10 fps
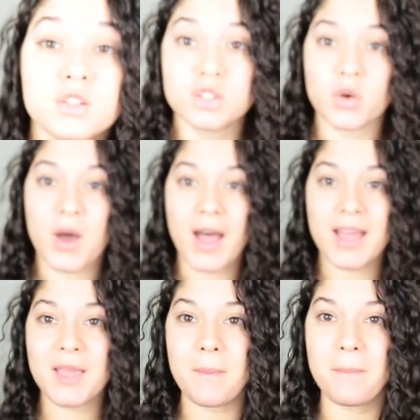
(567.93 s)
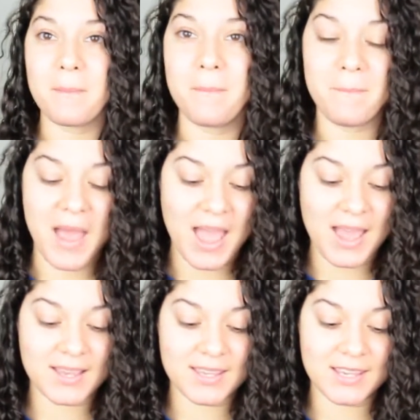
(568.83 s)
So I am
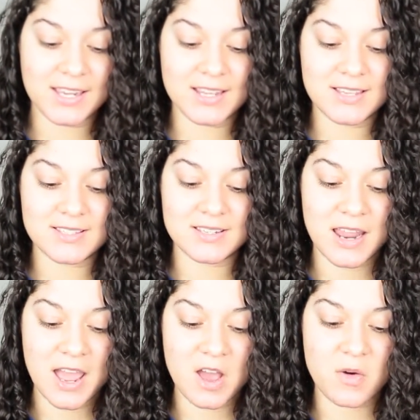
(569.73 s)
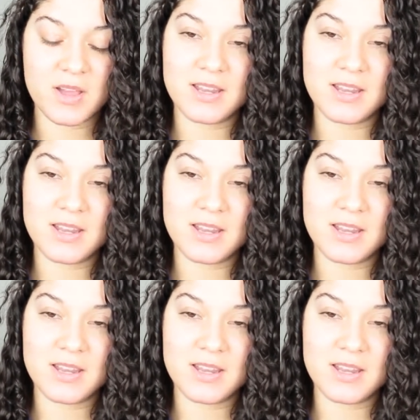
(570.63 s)
back. It is now